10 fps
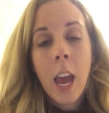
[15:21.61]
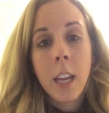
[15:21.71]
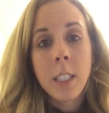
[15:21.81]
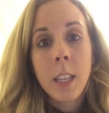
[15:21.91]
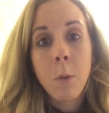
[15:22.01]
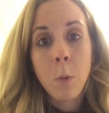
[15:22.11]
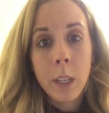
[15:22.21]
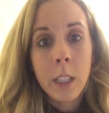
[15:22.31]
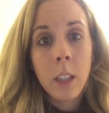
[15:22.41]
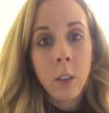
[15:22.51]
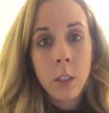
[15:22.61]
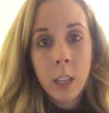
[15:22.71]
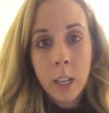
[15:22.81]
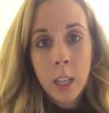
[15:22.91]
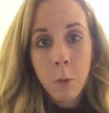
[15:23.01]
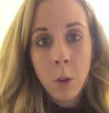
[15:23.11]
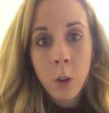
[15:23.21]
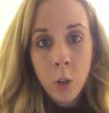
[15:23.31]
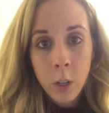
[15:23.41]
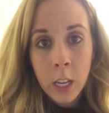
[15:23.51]
and they really looked like they were
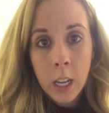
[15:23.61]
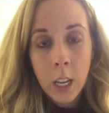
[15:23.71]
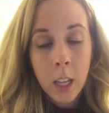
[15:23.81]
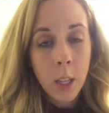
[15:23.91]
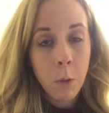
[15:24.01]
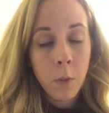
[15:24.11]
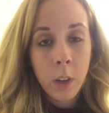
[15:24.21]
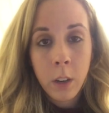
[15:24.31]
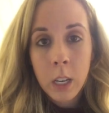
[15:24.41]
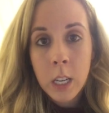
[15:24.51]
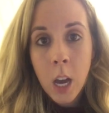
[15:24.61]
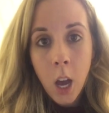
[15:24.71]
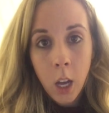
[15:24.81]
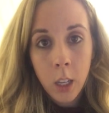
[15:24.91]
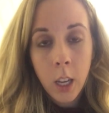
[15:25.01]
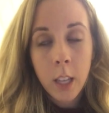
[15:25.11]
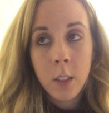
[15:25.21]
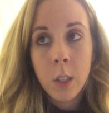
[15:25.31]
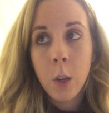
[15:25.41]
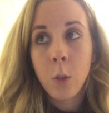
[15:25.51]
hurting, and they were very young.
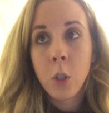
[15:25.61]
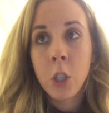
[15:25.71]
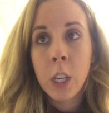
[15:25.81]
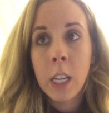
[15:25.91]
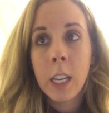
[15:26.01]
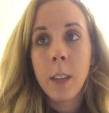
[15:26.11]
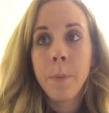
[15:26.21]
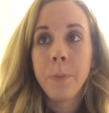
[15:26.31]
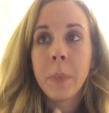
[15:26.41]
And so she